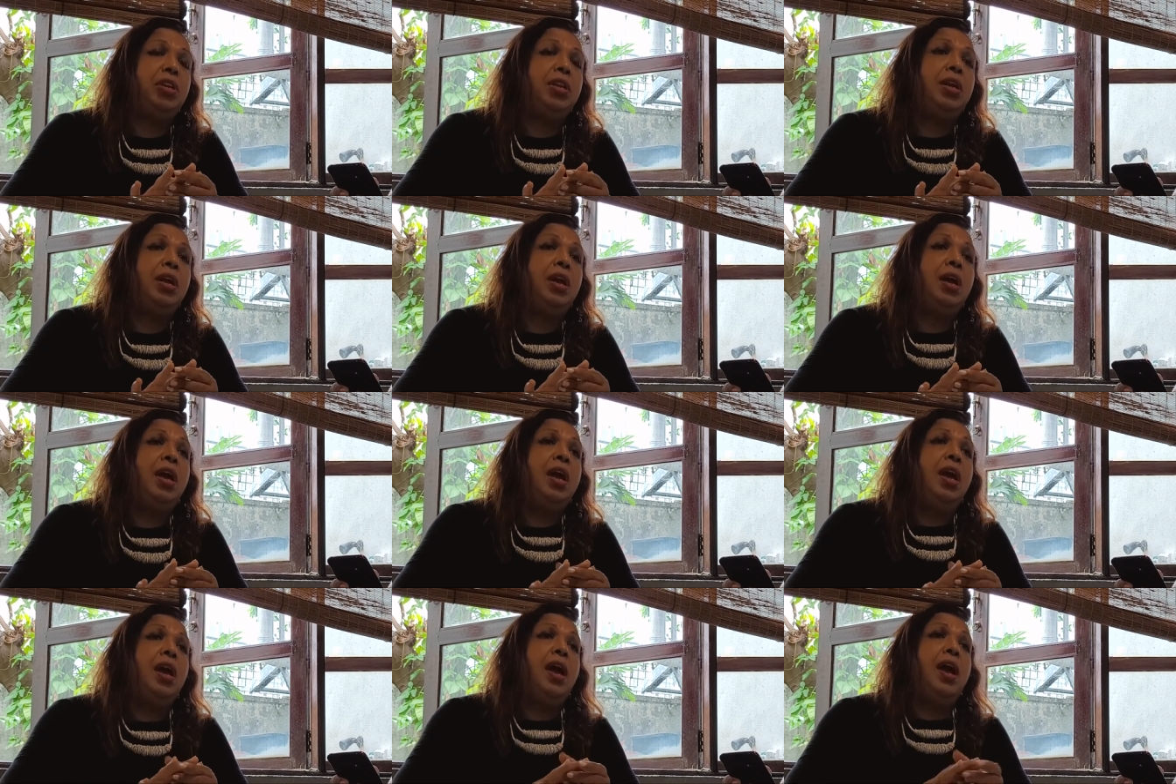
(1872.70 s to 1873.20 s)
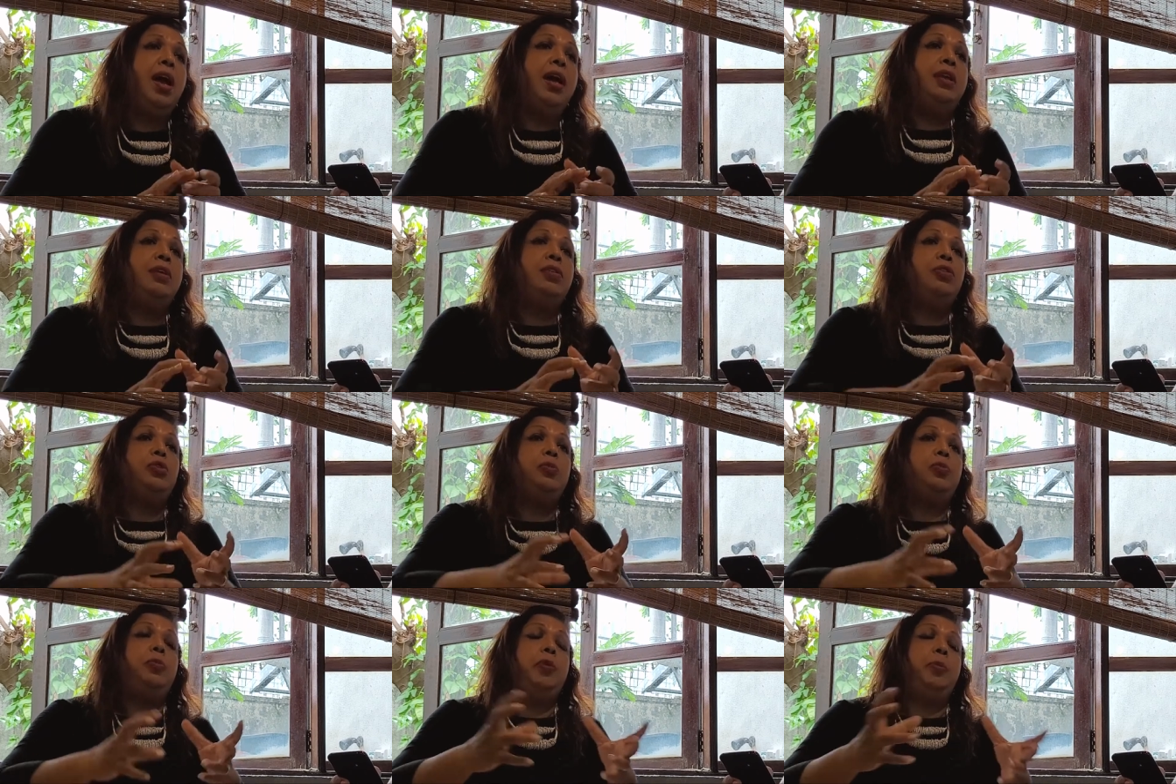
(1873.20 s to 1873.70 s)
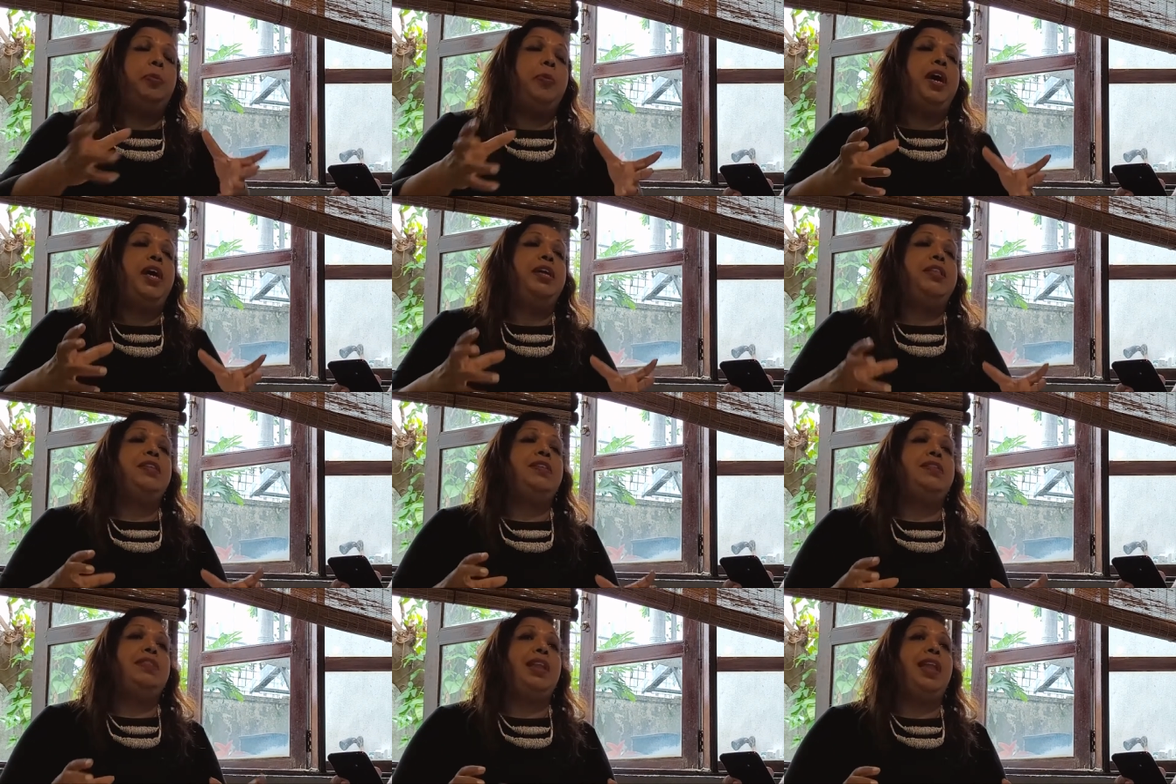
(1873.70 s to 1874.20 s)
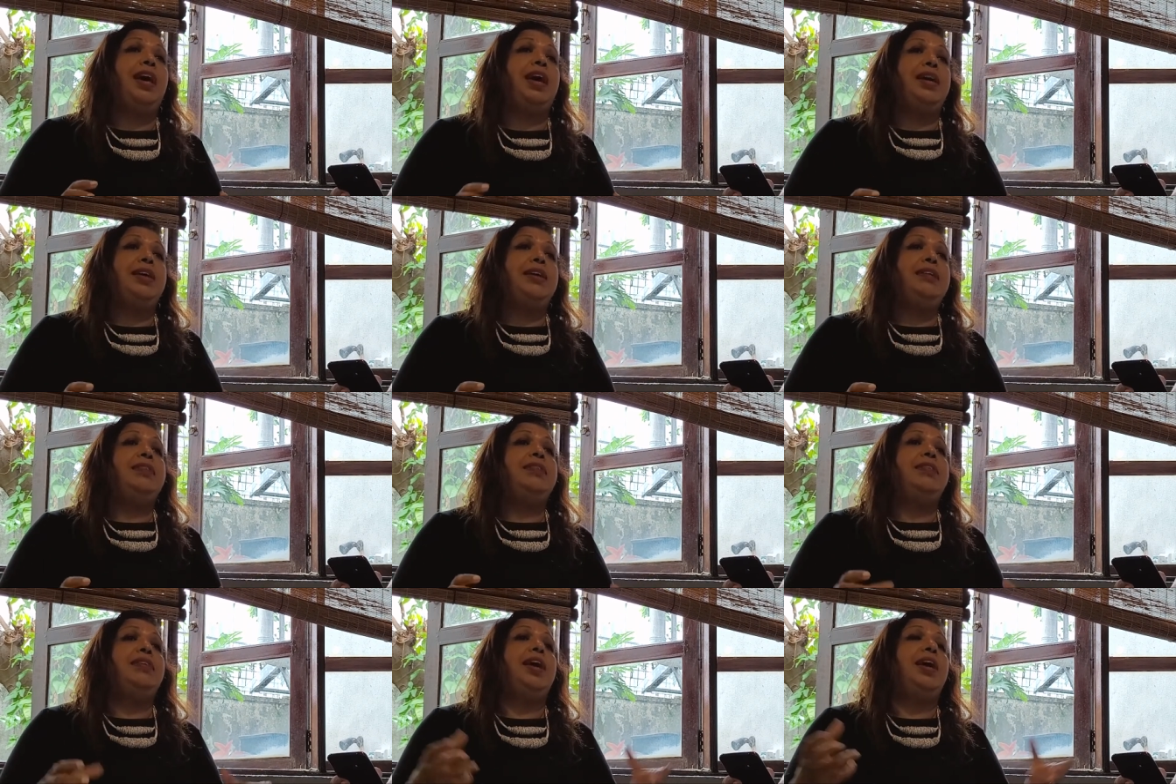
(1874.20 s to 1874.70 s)
mm-hmm. and to prepare the
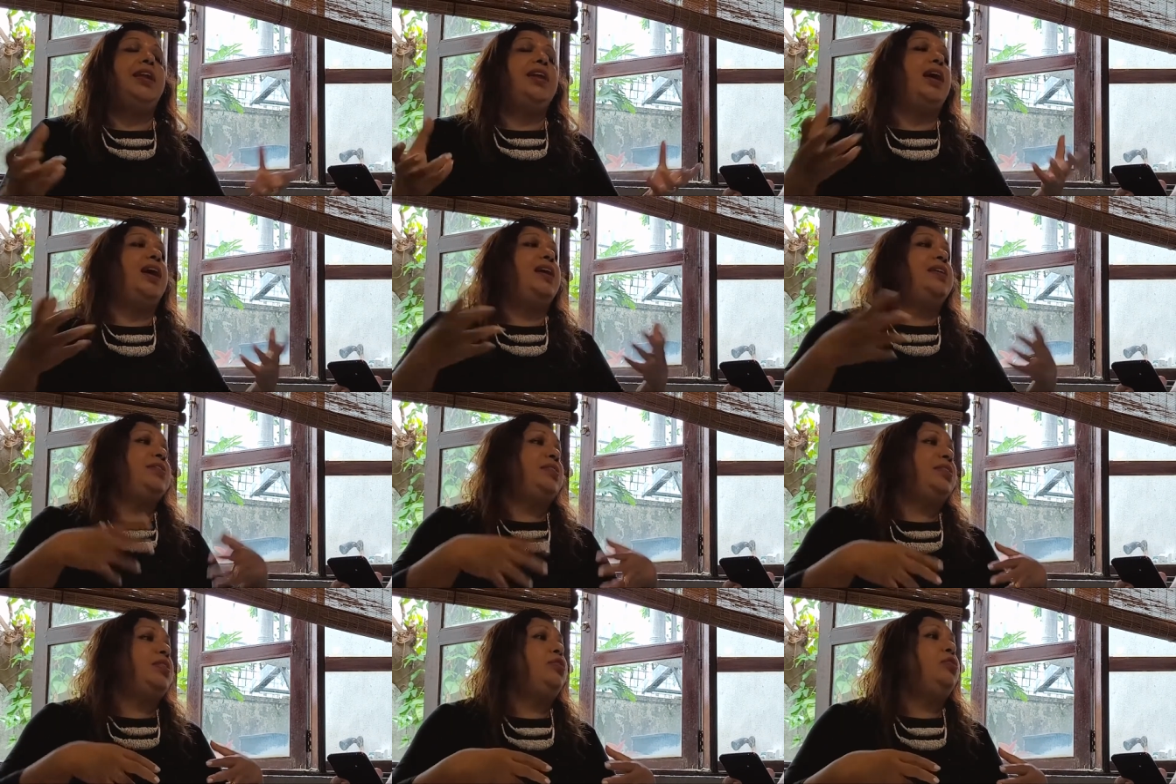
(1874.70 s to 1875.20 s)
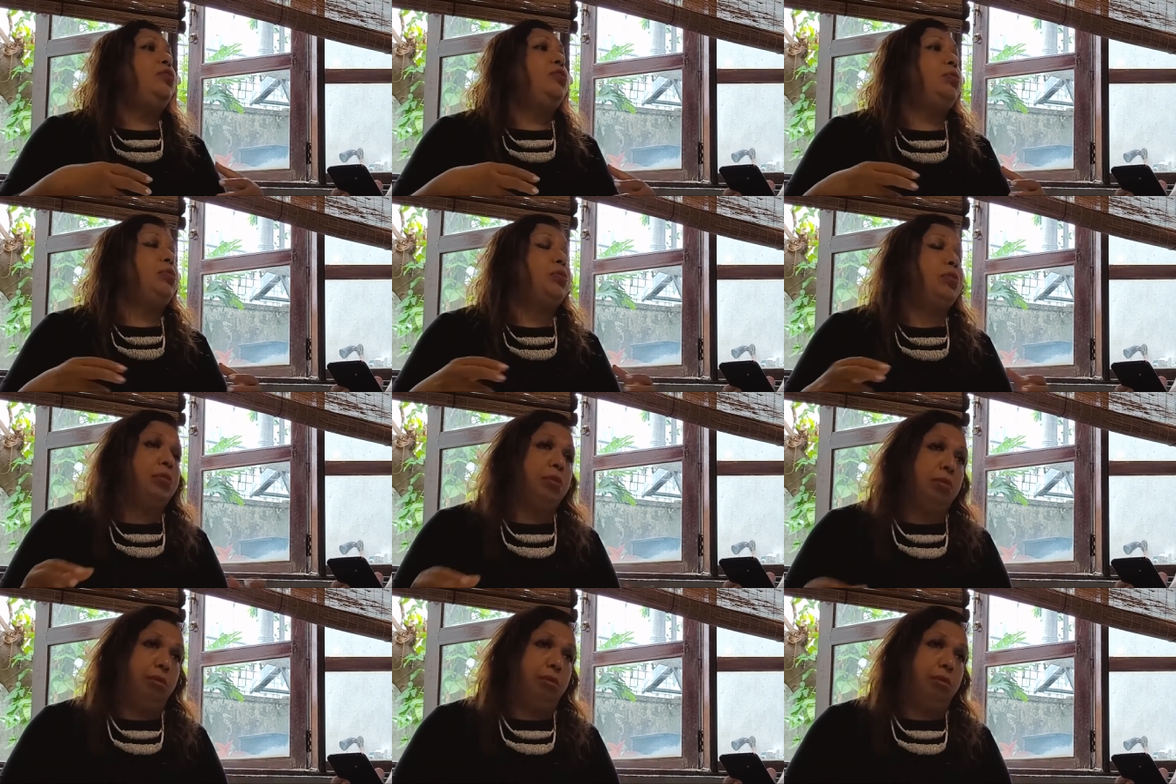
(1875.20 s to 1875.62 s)
slides he had asked her to